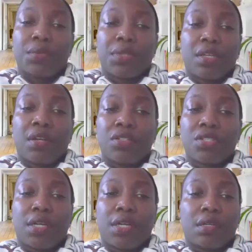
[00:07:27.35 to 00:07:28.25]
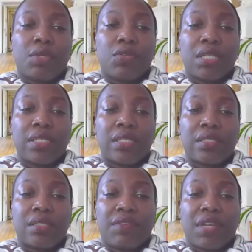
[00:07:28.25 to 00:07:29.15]
within their target communities
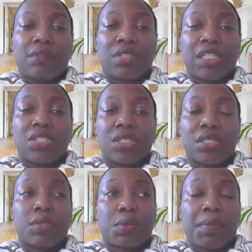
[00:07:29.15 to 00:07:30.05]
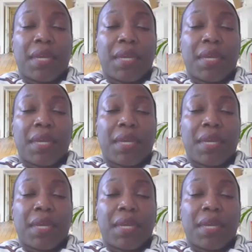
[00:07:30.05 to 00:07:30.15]
and develop relationships with